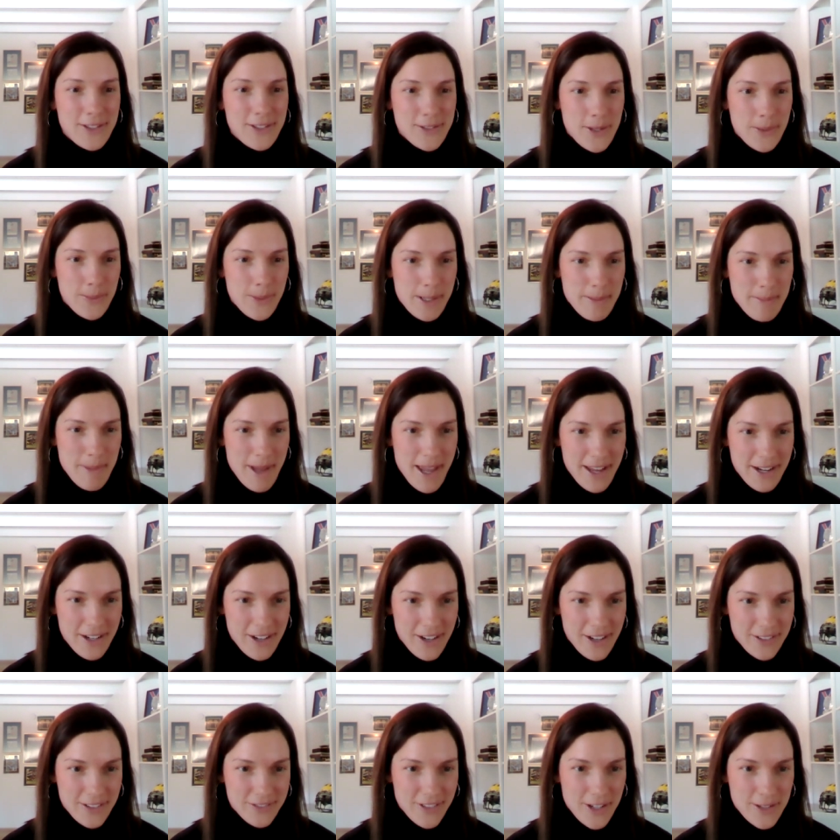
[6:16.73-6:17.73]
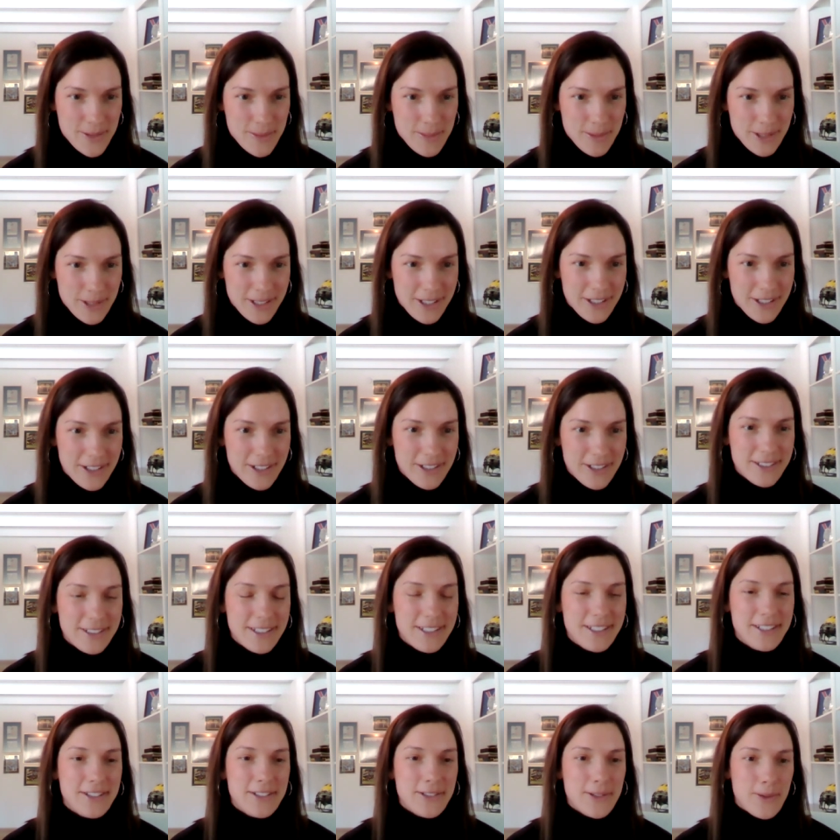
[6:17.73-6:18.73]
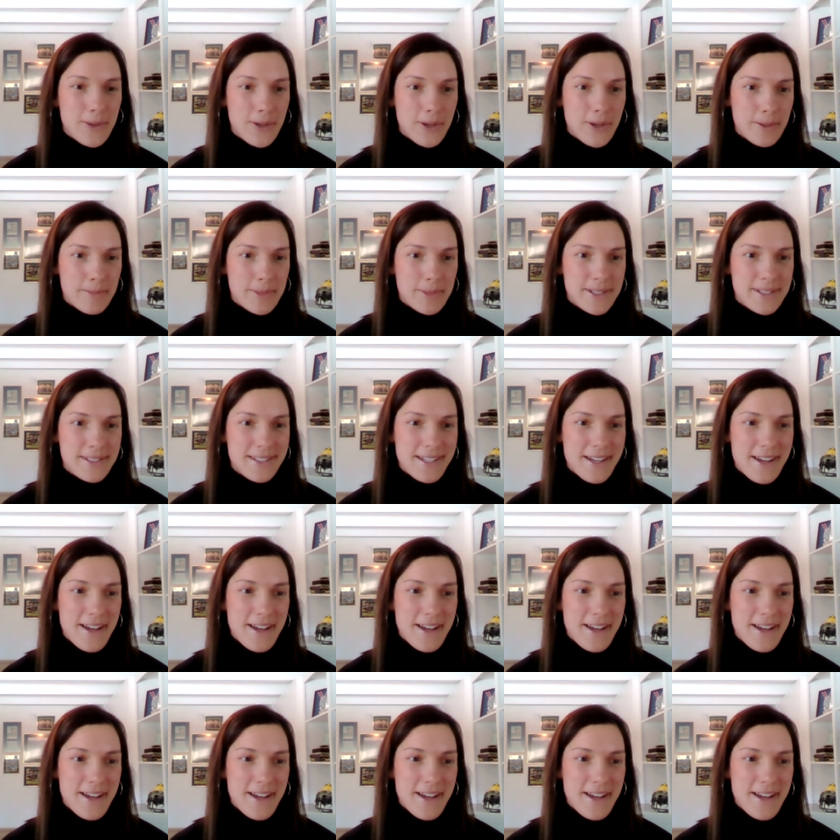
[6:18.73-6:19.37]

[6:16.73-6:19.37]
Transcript: So we met our freshman year in the dorms.